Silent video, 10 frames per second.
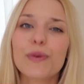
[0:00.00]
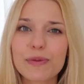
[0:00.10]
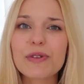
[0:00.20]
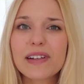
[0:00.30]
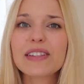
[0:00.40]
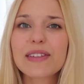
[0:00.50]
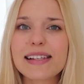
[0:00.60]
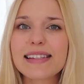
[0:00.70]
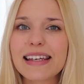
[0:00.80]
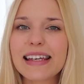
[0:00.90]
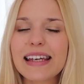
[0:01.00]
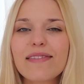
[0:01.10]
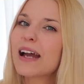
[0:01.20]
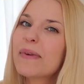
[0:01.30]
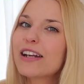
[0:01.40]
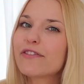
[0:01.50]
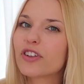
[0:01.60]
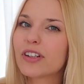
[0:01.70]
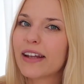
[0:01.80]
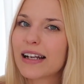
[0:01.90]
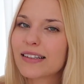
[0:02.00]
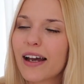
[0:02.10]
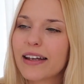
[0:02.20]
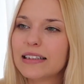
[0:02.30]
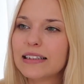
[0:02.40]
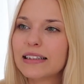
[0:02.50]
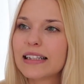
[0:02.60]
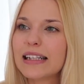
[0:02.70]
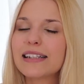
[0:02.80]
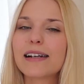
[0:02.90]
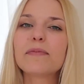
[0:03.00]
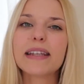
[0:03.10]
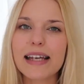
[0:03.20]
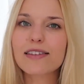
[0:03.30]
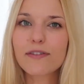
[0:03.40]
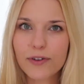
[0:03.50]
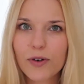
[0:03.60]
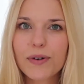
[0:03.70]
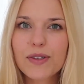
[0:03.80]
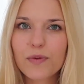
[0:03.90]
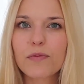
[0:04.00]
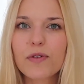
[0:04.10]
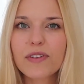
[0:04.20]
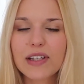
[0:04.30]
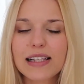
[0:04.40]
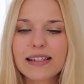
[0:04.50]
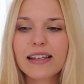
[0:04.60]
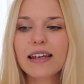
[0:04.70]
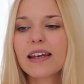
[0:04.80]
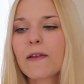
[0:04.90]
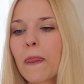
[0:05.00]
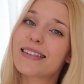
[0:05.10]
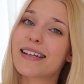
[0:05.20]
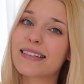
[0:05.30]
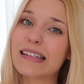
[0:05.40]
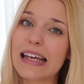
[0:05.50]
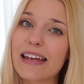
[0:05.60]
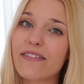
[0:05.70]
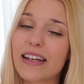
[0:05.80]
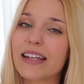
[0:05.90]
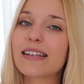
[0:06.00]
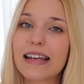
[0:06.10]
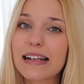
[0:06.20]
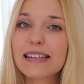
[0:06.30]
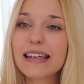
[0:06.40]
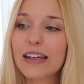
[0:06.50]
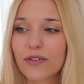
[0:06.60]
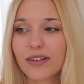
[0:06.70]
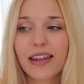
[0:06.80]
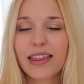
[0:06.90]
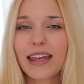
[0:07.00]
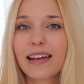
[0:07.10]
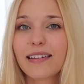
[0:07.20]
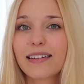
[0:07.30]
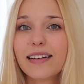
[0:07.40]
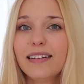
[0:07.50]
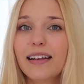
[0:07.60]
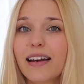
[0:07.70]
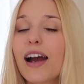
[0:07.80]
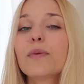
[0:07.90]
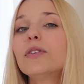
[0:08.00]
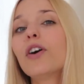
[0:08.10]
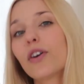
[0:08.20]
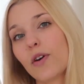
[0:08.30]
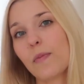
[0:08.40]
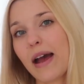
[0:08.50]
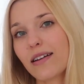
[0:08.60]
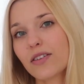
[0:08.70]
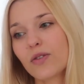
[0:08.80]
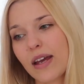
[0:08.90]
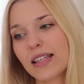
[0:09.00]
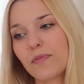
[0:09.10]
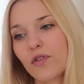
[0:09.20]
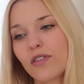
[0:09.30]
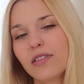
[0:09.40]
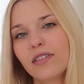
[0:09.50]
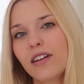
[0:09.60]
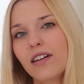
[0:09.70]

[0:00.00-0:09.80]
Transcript: We're moving to Helsinki. I might have forgotten that tiny little detail, but yes, of course, we're moving to Helsinki. I said to Dave, it is Helsinki or nothing. Like, I will not go back to Espoo